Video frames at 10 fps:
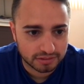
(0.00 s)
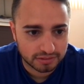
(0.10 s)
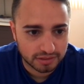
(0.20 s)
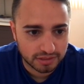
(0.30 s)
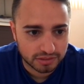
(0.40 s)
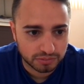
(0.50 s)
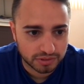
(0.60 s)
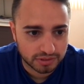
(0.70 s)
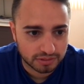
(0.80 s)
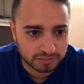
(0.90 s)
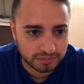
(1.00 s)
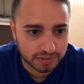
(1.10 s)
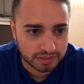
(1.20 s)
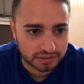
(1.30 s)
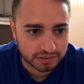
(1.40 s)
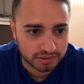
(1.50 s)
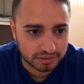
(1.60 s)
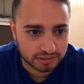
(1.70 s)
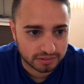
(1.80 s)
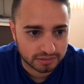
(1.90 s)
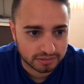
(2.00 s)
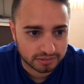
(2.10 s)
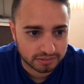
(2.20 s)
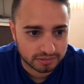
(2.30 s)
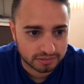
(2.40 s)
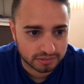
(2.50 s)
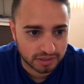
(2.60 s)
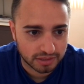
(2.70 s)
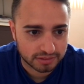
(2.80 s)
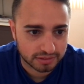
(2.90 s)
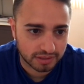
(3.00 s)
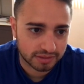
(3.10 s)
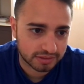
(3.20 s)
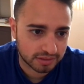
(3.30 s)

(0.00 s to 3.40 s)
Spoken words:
Each one of them is has